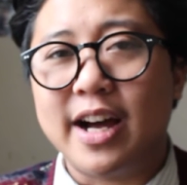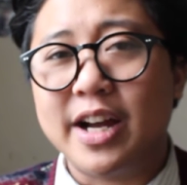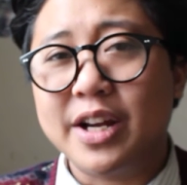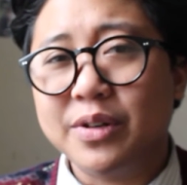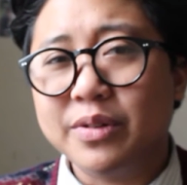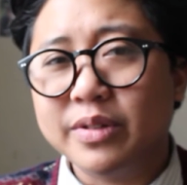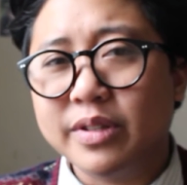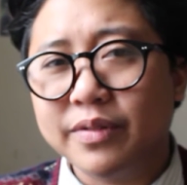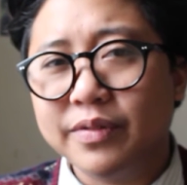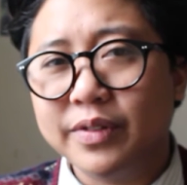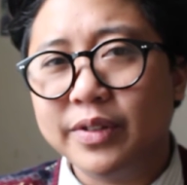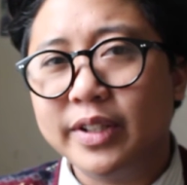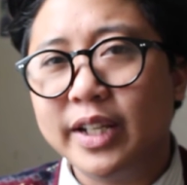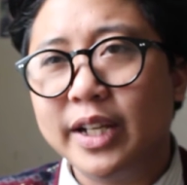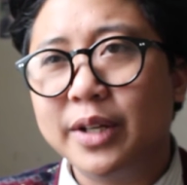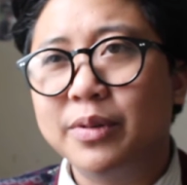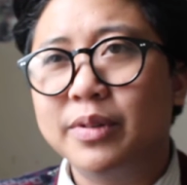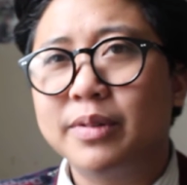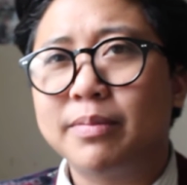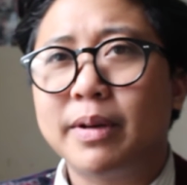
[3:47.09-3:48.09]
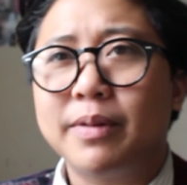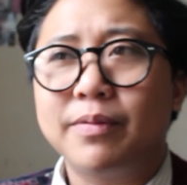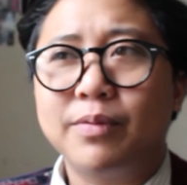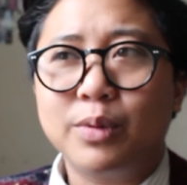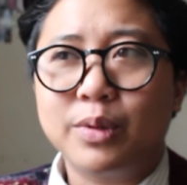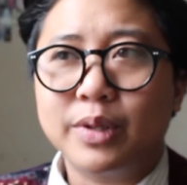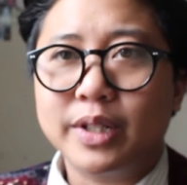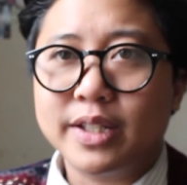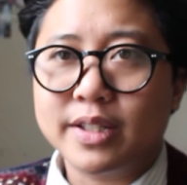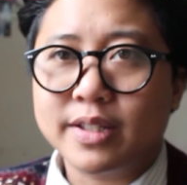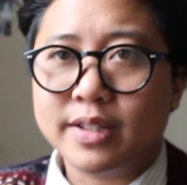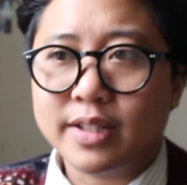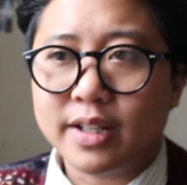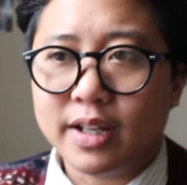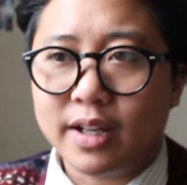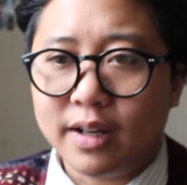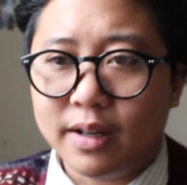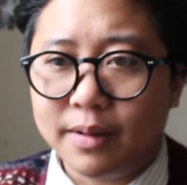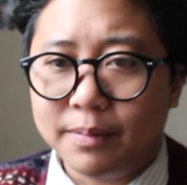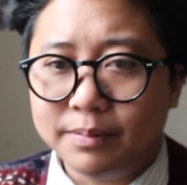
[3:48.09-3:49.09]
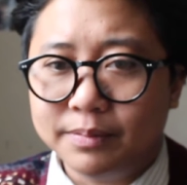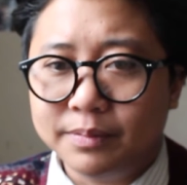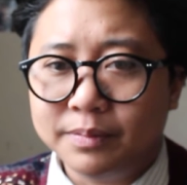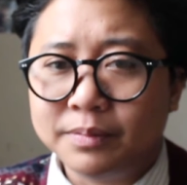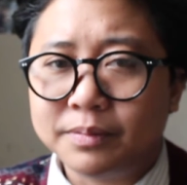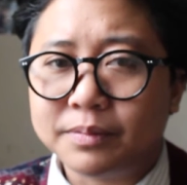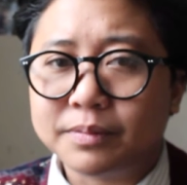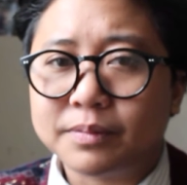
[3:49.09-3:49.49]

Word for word: I also feel like with my voice, um,